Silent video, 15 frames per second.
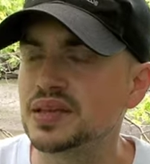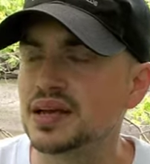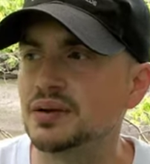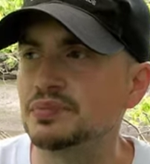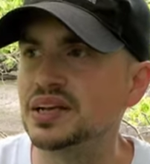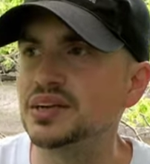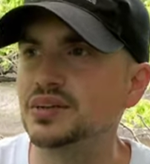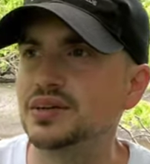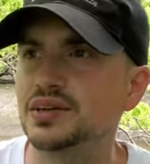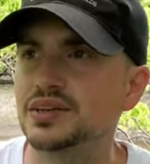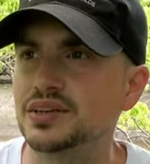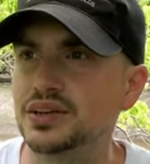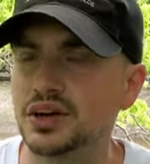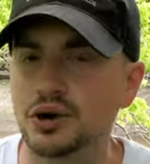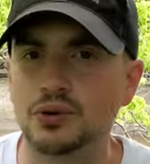I mean,
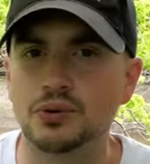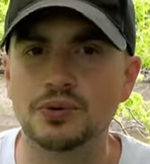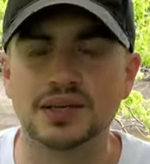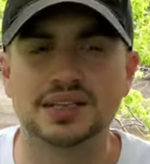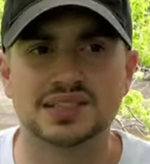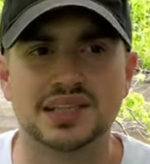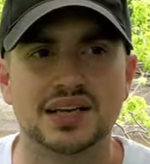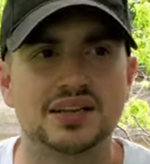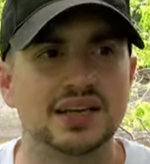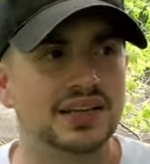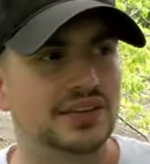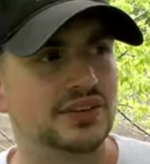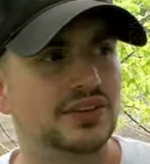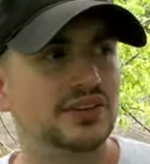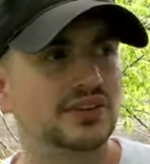you know, it's not
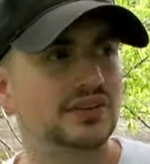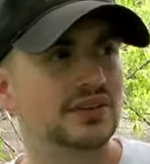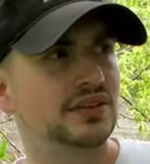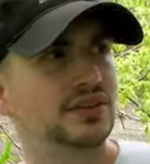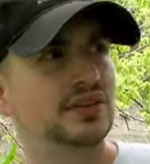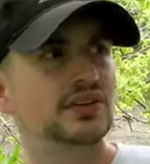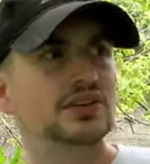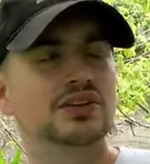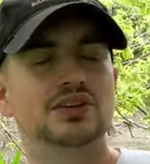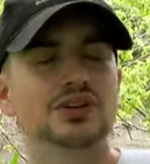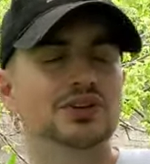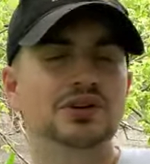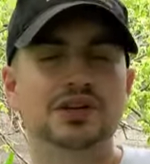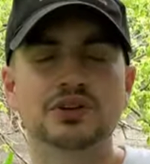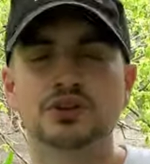like
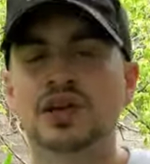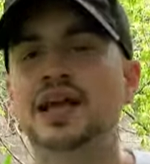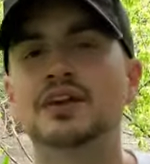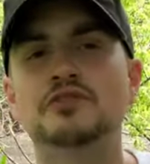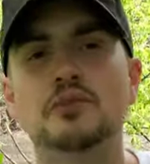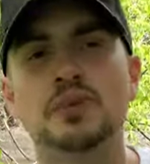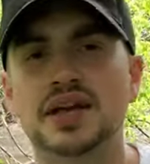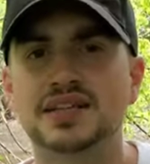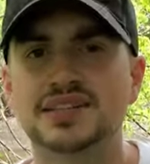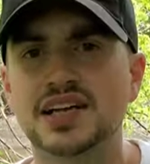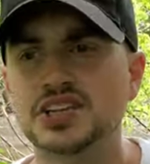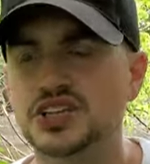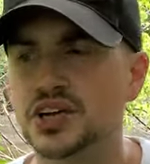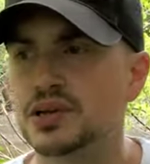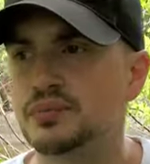you can't even pay
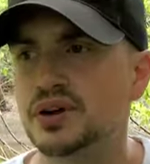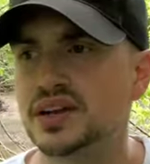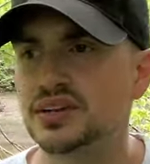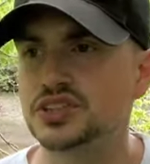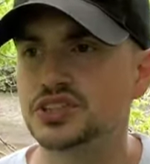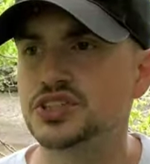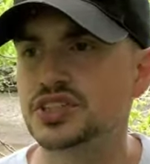attention to anybody else.